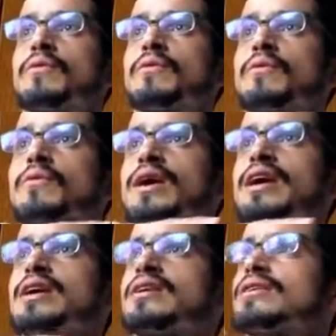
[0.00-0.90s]

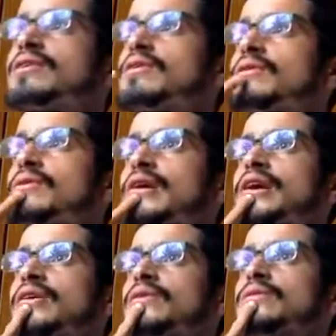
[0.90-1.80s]

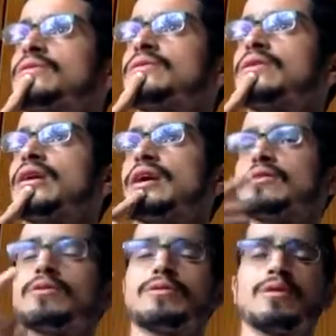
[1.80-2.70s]
rail, I
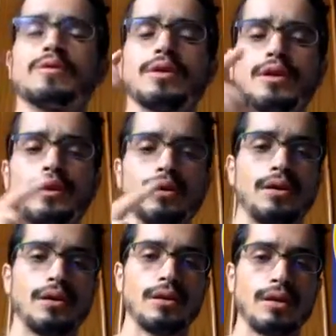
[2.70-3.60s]
don't know the
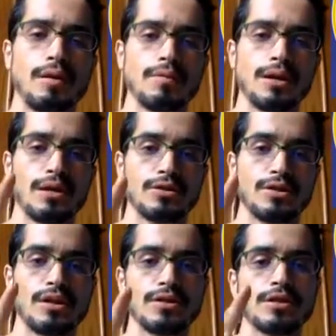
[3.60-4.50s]
name in English,
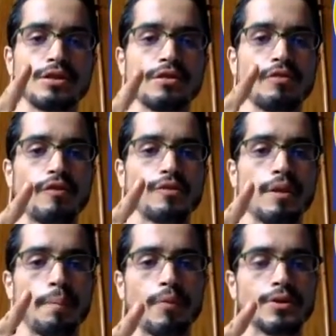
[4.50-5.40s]
the distance from the
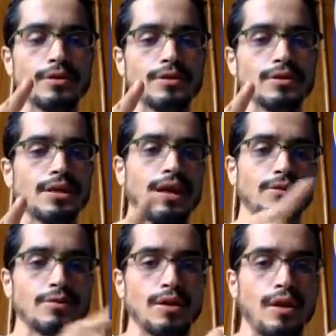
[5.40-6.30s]
point inside
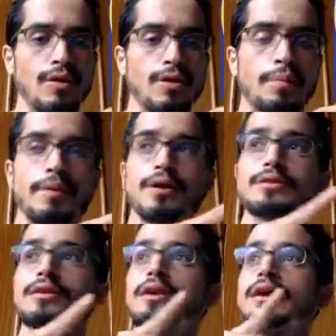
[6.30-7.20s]
to the outer part,
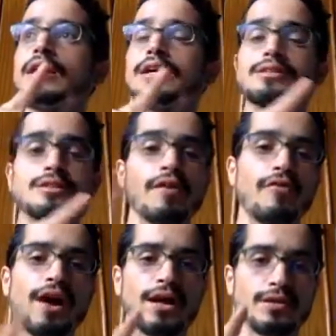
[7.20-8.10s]
it's
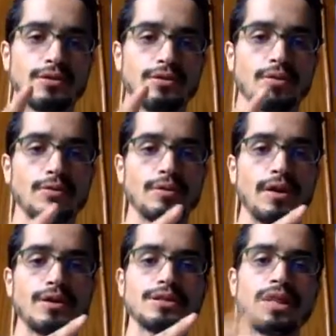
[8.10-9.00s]
defined, so
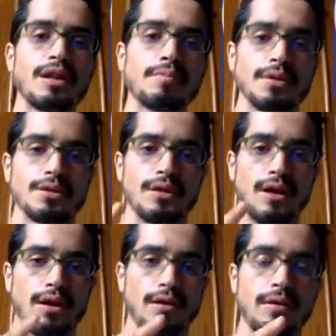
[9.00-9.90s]
there is a limit
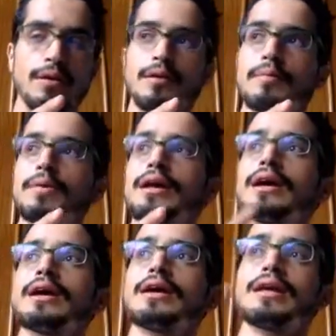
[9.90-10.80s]
there. But
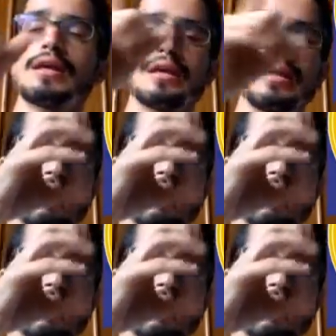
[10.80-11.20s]
in